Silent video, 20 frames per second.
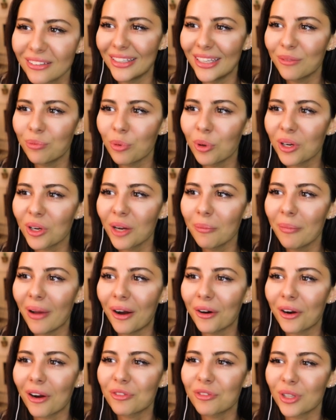It won't come
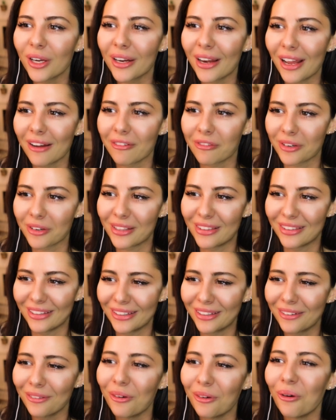out. I've tried
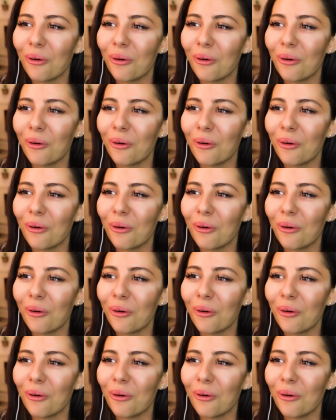everything.